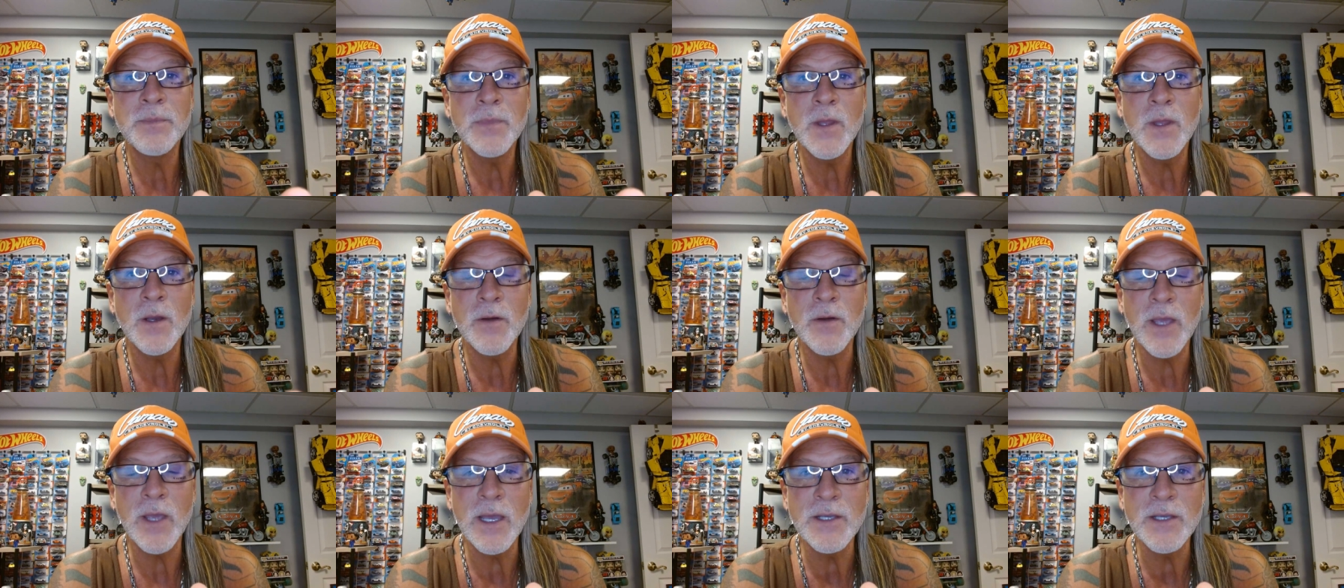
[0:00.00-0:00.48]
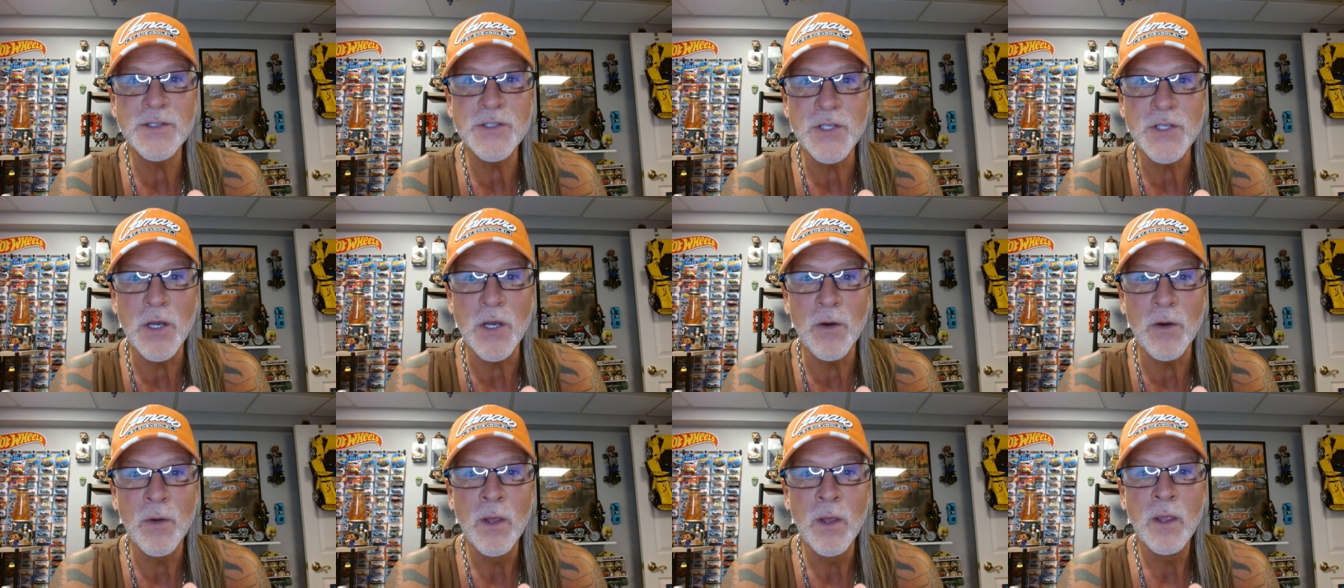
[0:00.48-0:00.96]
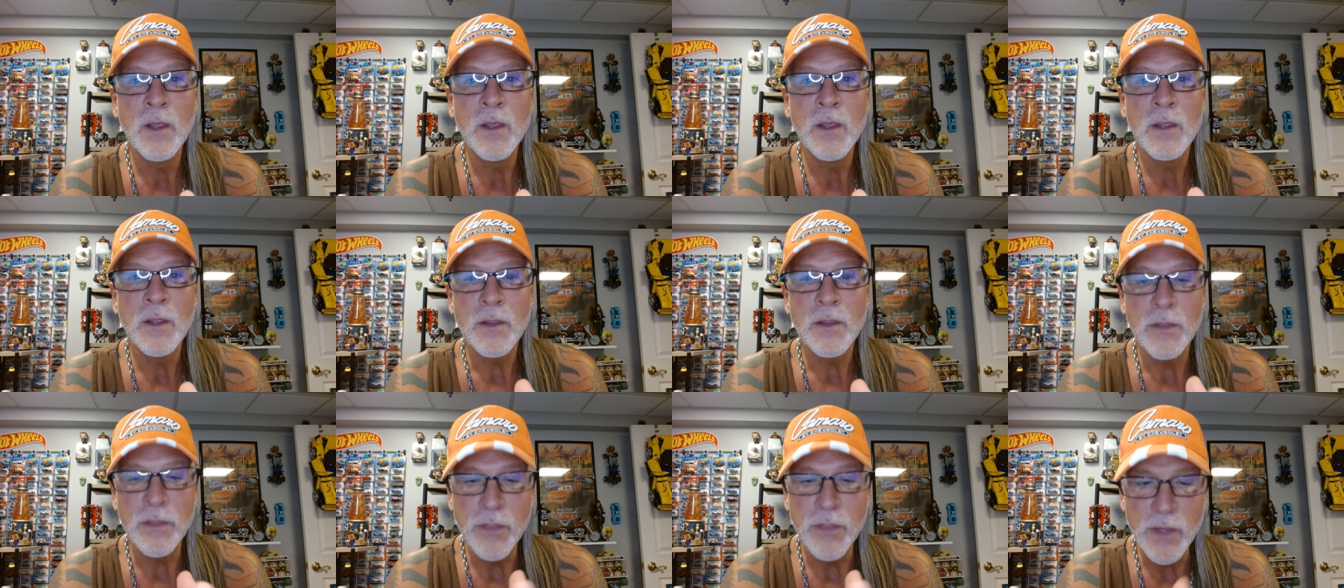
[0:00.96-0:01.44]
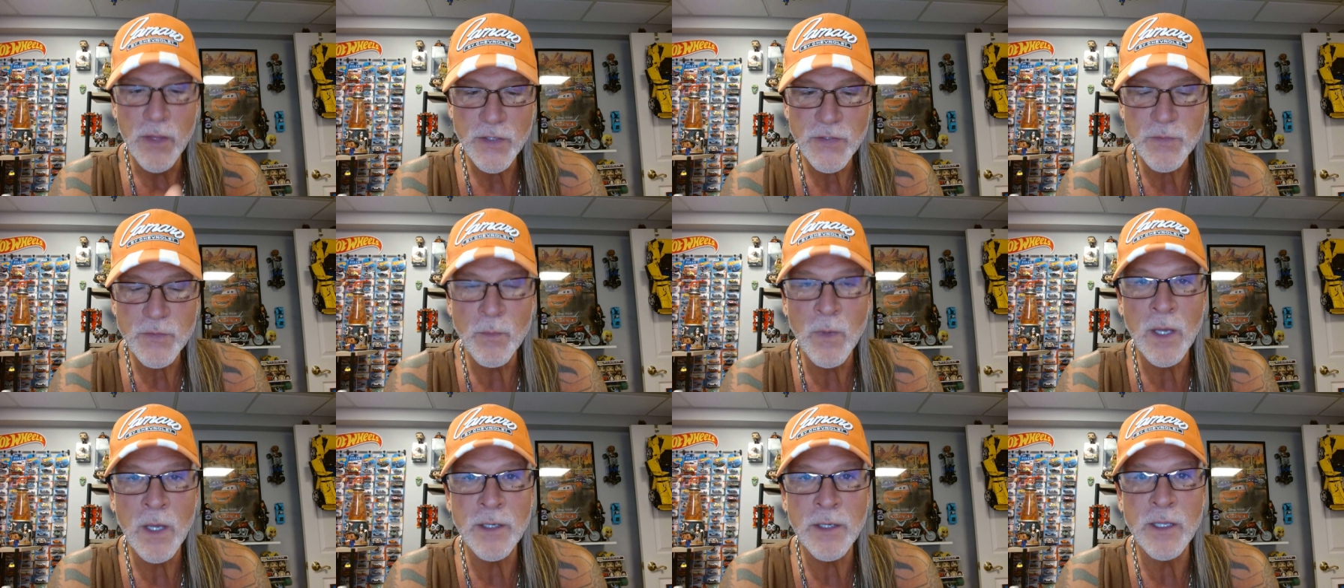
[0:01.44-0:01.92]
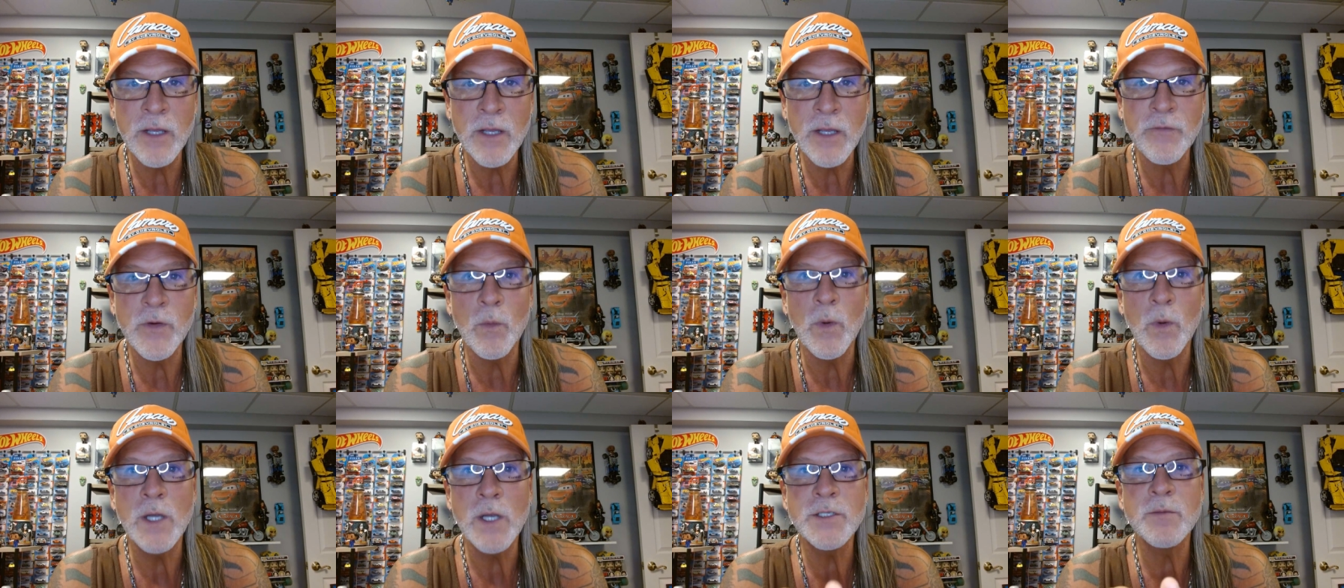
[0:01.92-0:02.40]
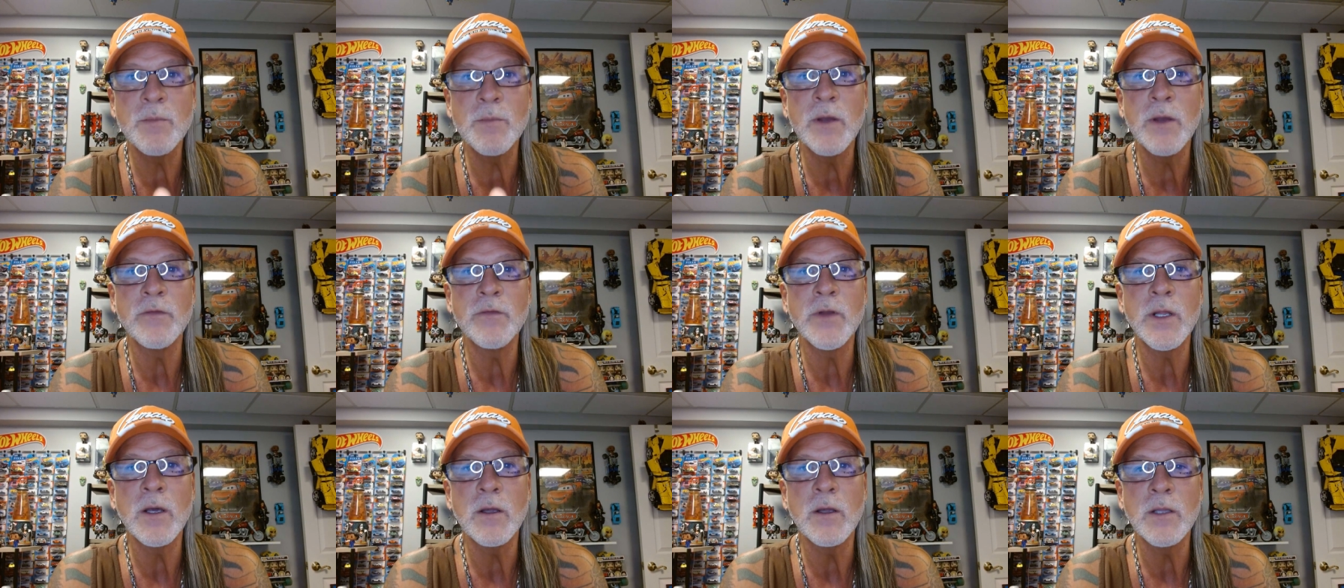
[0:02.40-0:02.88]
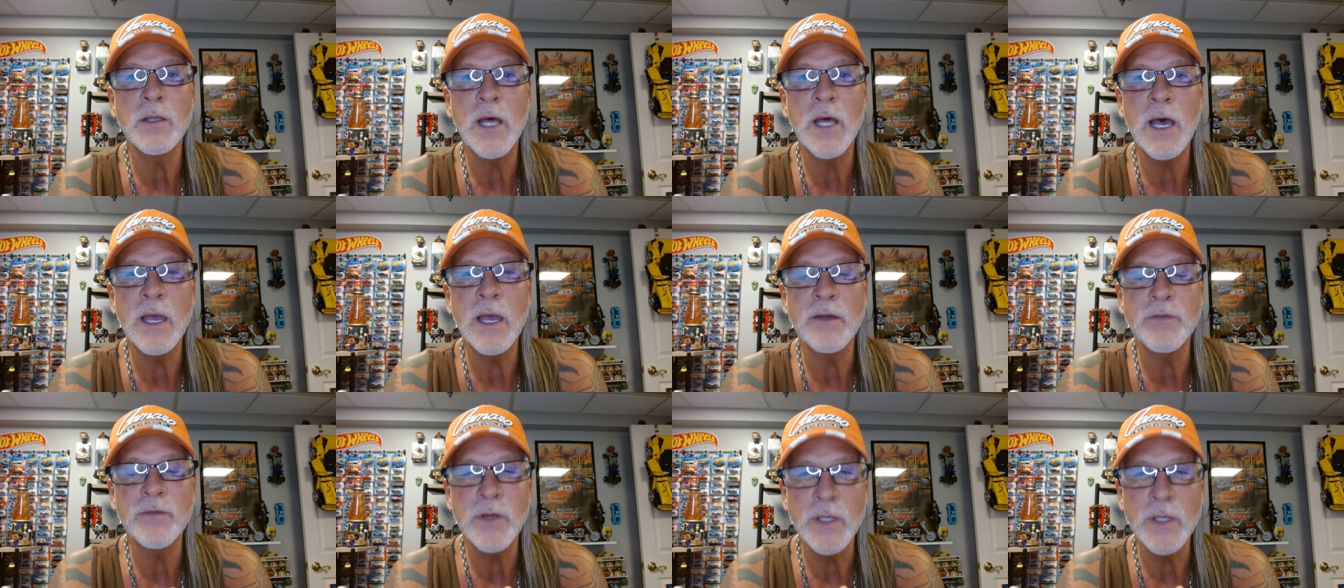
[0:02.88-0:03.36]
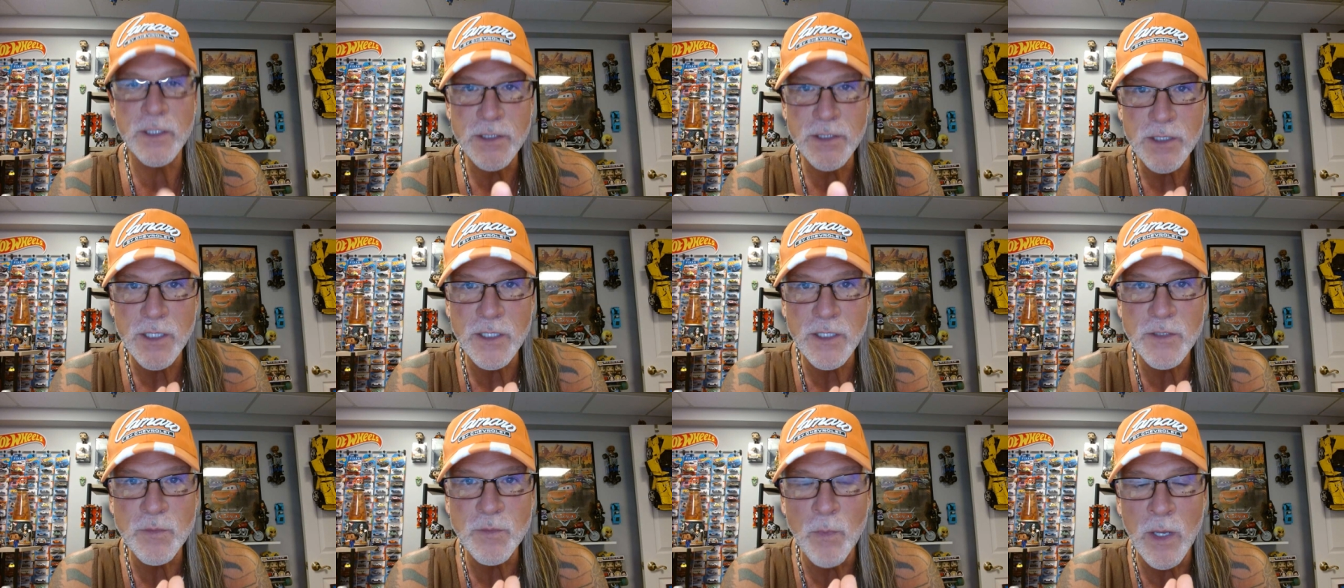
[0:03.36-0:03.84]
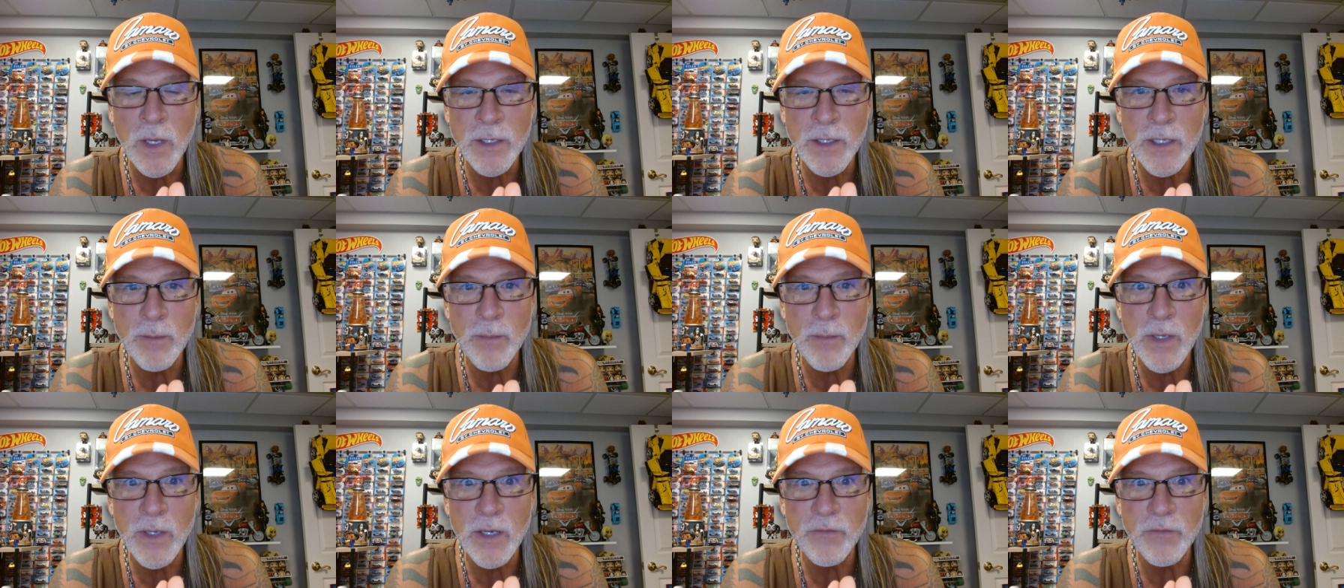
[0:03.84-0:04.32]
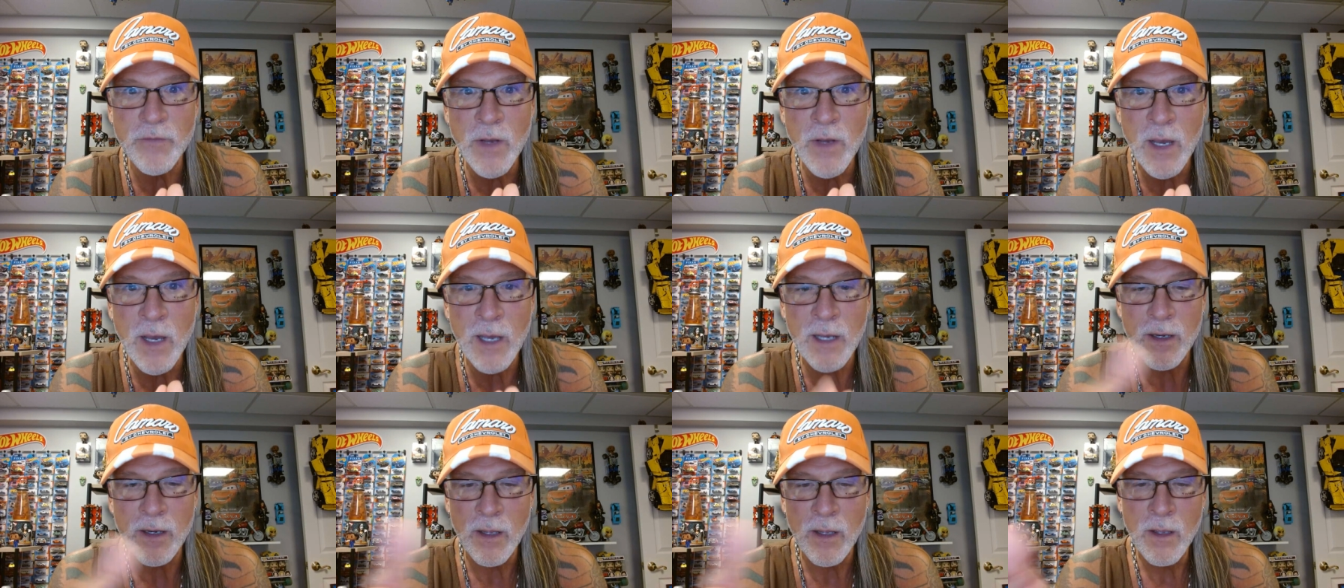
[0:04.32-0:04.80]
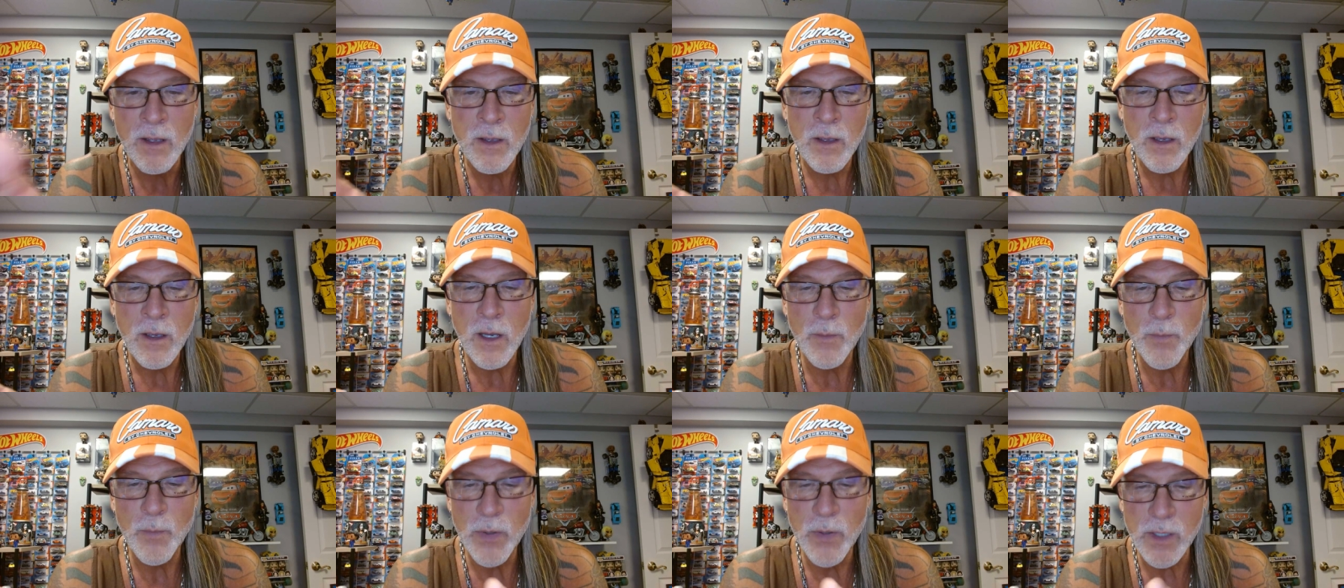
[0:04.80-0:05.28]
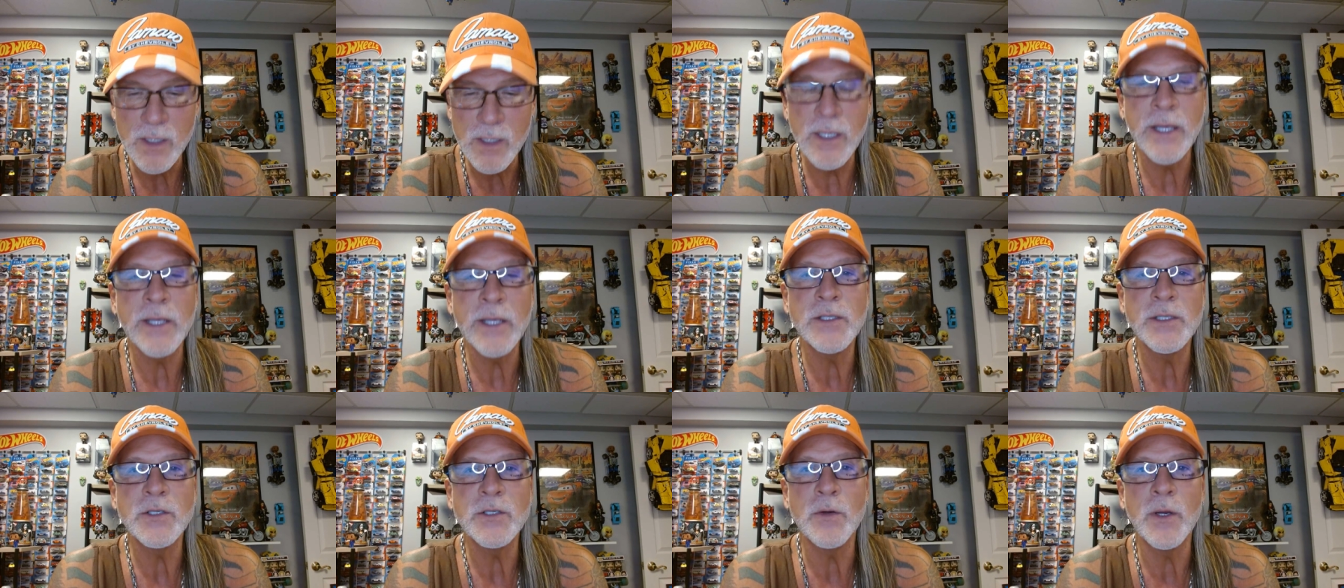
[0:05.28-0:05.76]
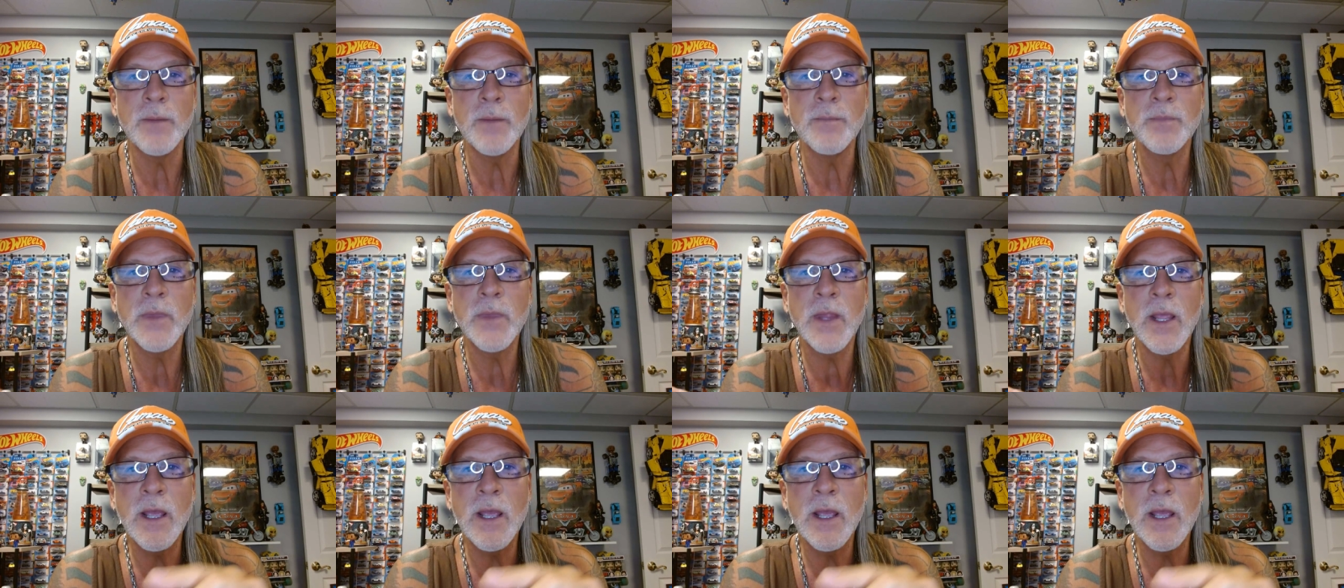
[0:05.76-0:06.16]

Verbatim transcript: Okay, so this Monday, if you're watching my video live, it's this Monday, but if not, I'll put a link to it.